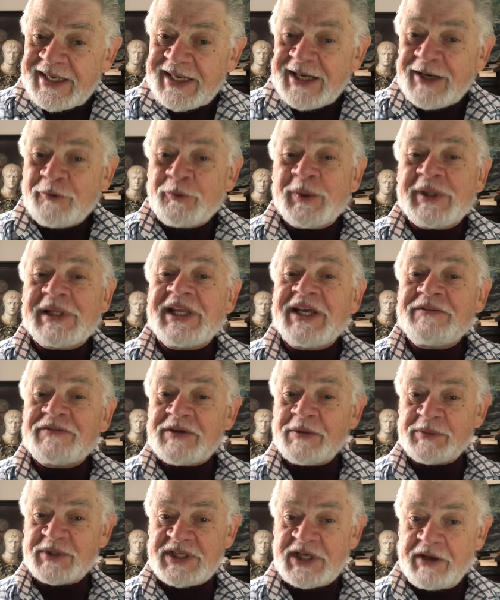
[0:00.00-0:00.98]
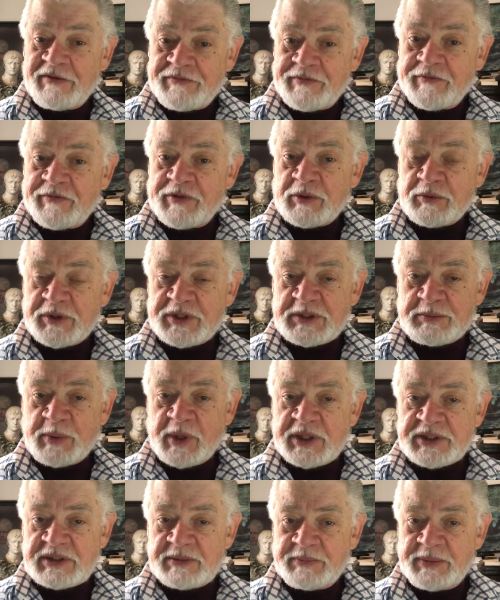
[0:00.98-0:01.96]
uh, relieves himself of the
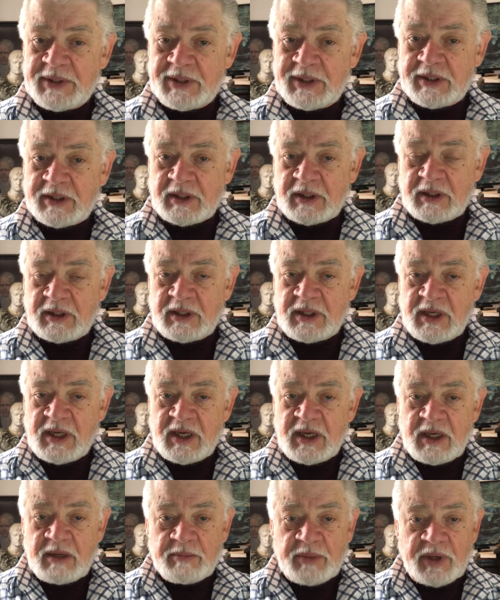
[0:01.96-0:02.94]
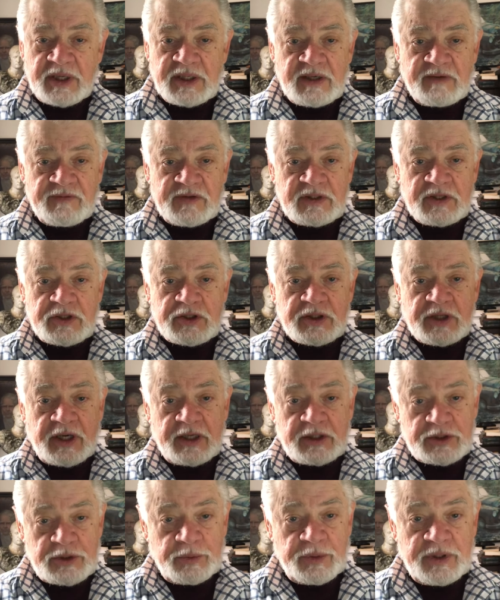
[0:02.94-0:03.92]
responsibility by giving the
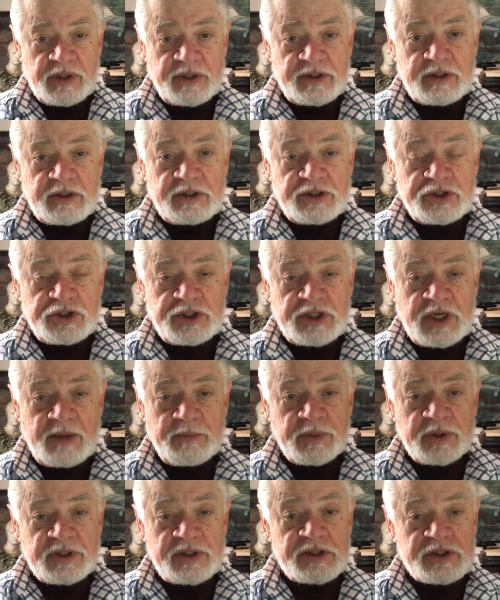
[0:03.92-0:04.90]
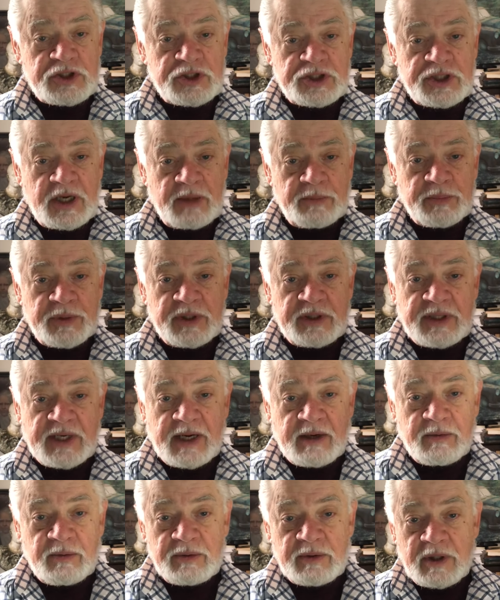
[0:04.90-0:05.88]
child to another shepherd. This shepherd
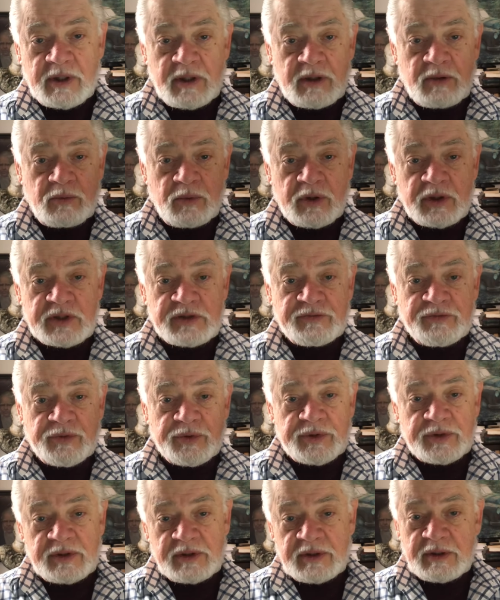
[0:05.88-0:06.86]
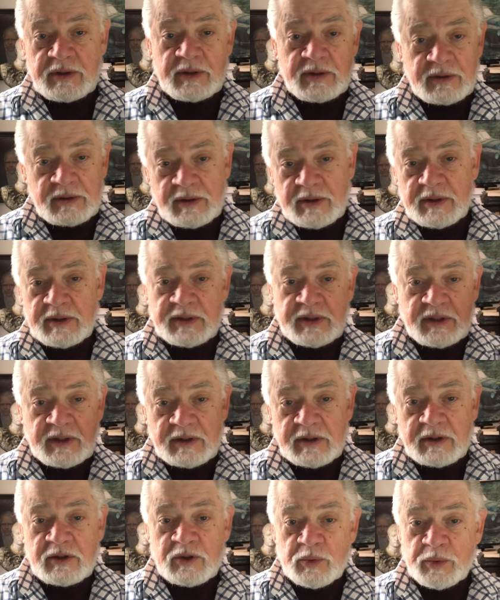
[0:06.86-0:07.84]
now uh, works for the uh,
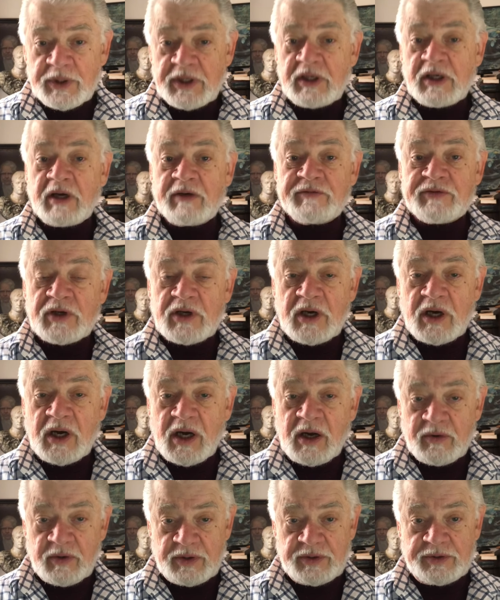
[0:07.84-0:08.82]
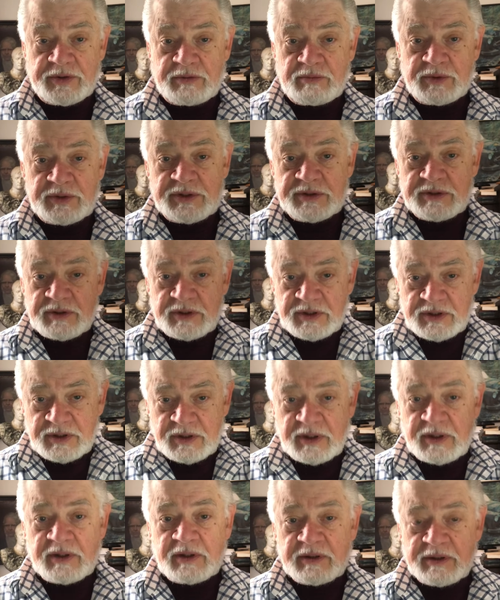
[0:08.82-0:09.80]
king and queen of Corinth, which is a
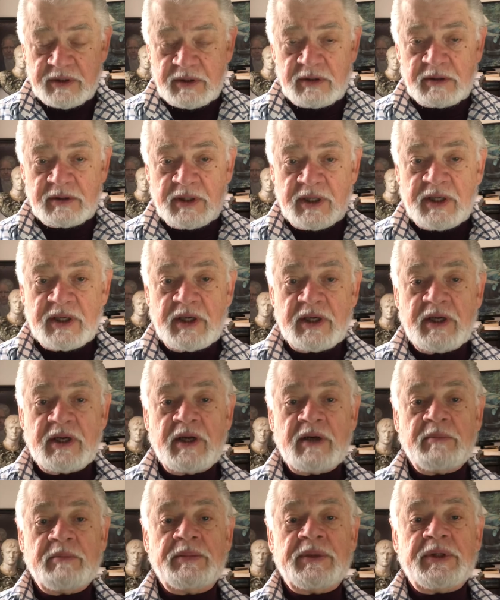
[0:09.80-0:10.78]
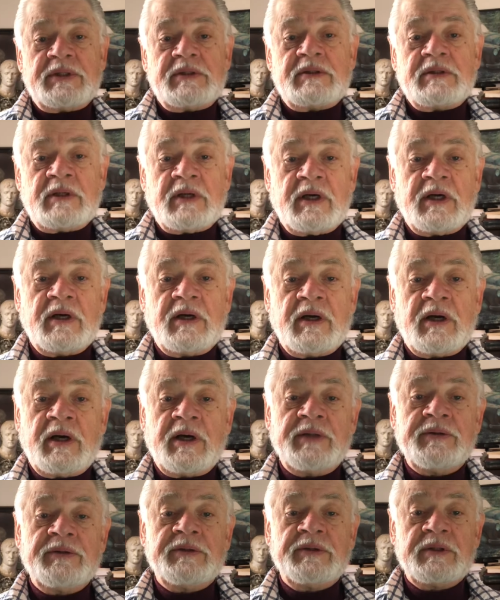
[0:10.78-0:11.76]
city a little bit uh,
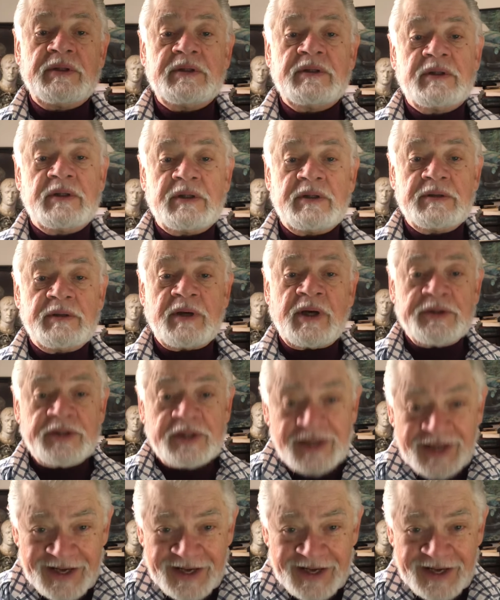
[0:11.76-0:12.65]
on the uh, on the